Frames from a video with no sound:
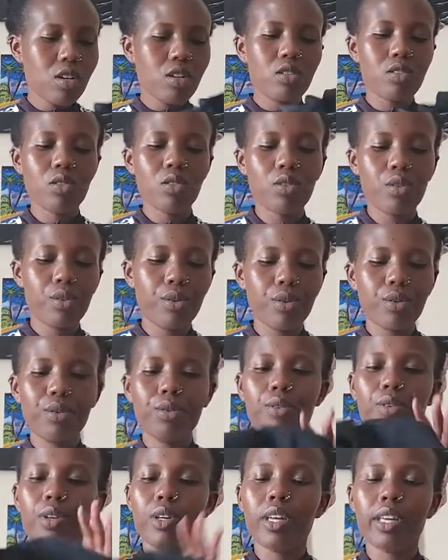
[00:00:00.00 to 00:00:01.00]

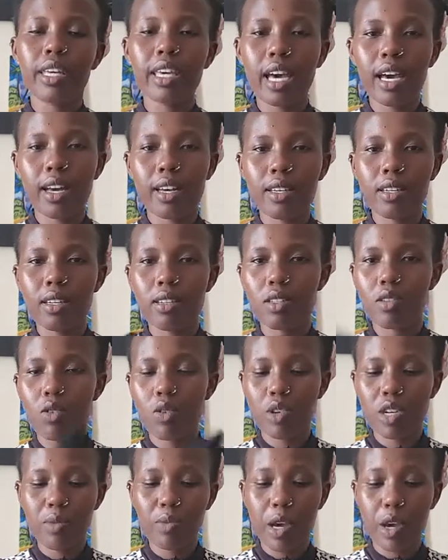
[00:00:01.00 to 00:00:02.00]
So yeah,
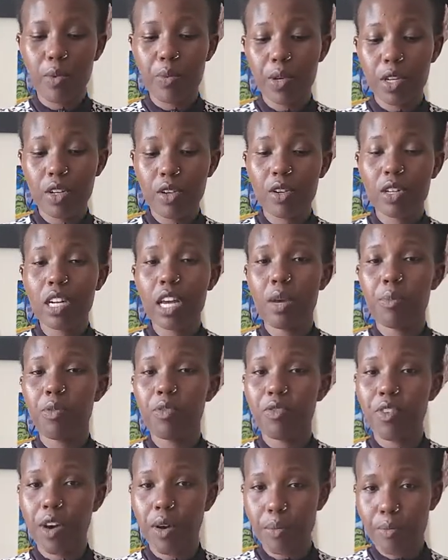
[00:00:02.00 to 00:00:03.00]
so in my opinion, I
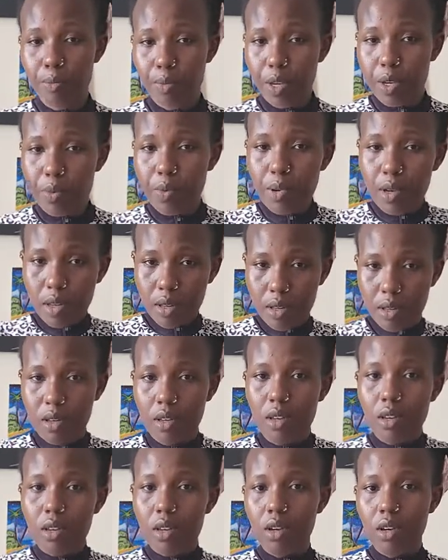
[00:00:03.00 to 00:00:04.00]
prefer bib
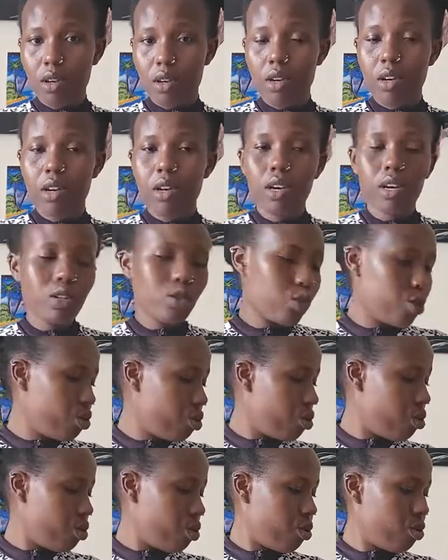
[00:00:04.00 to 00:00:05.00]

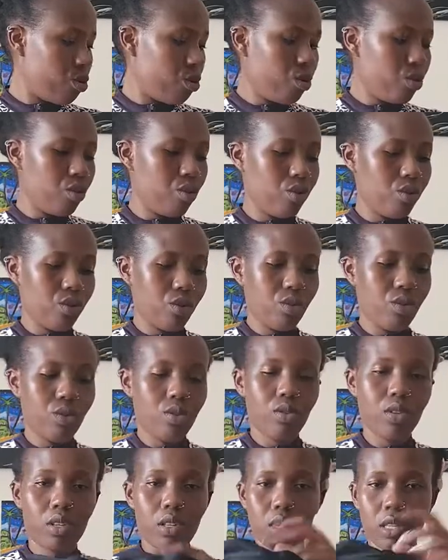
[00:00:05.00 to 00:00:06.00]
to
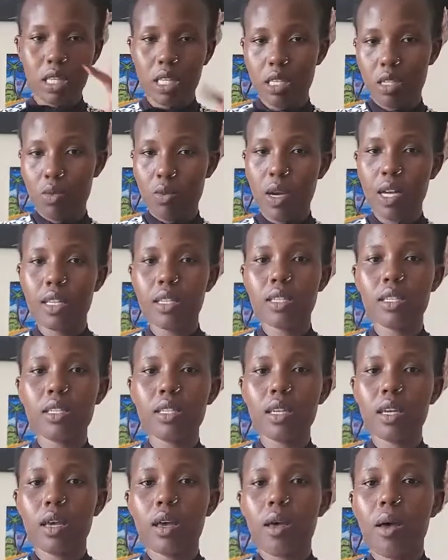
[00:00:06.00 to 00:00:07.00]
these
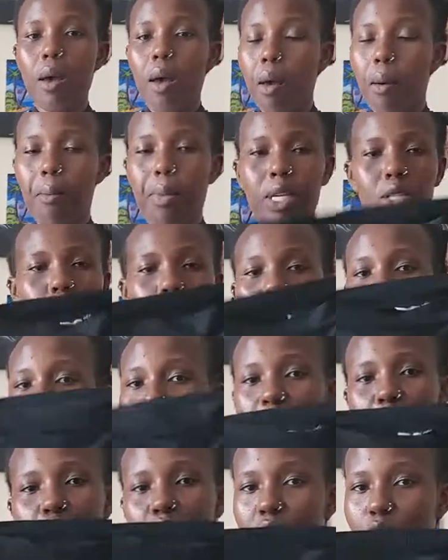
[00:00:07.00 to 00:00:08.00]
ones. But whatever
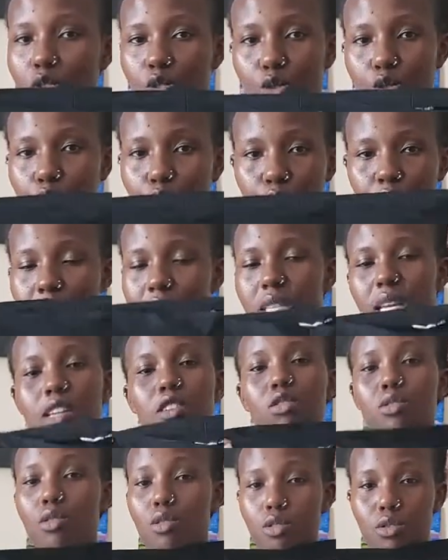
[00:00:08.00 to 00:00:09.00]
you choose,
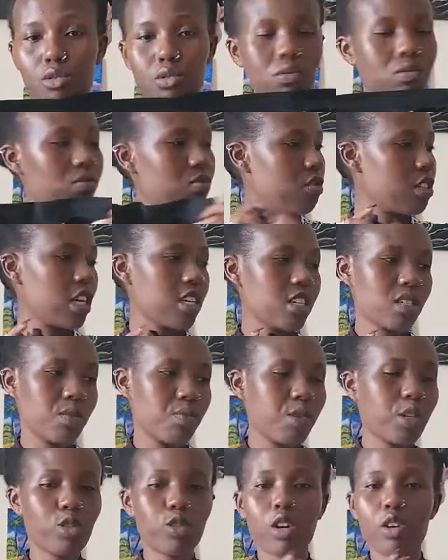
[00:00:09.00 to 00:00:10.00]
that's on you. Just
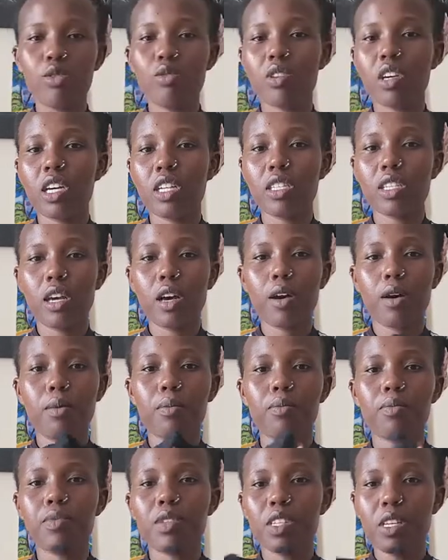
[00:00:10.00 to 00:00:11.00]
make sure you get
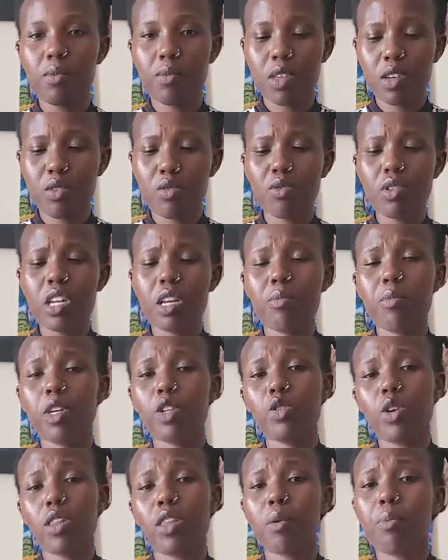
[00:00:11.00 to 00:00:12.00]
something good and make
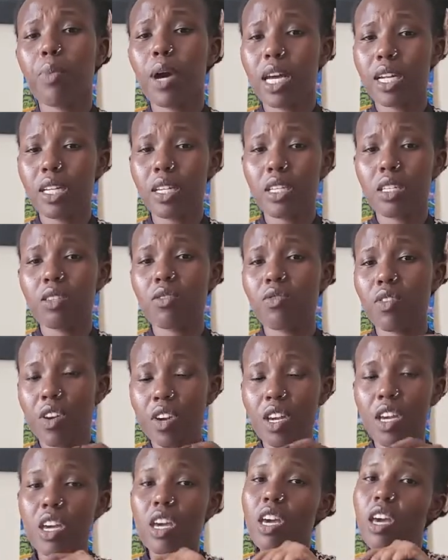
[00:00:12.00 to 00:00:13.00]
sure the padding is
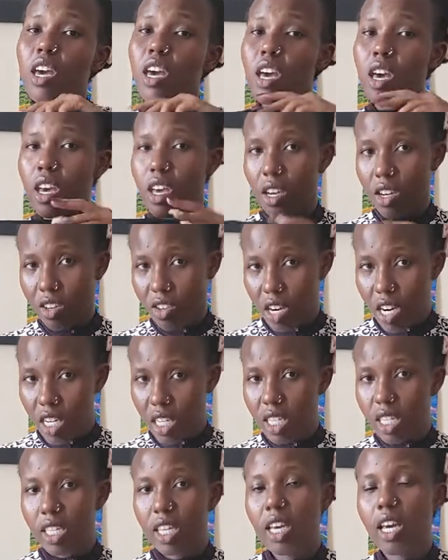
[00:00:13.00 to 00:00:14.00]
very
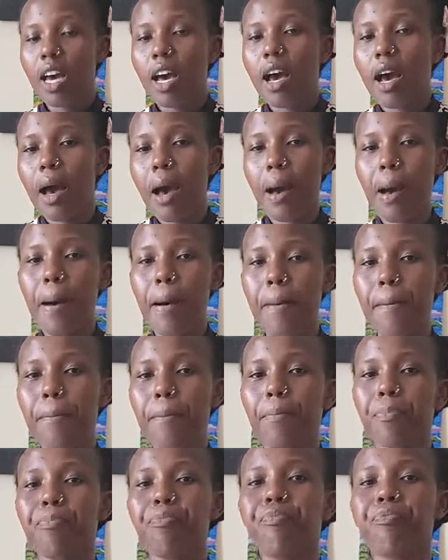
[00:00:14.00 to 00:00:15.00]
great.
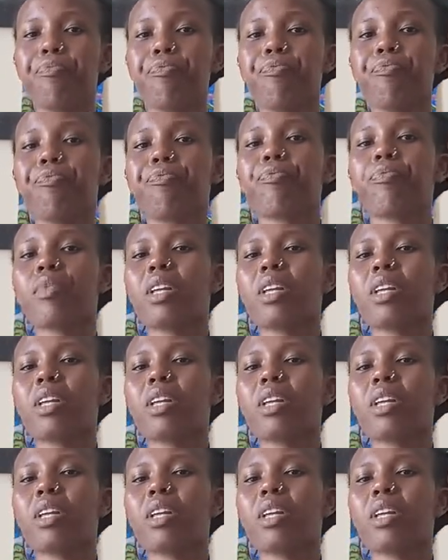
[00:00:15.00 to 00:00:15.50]
Ideally,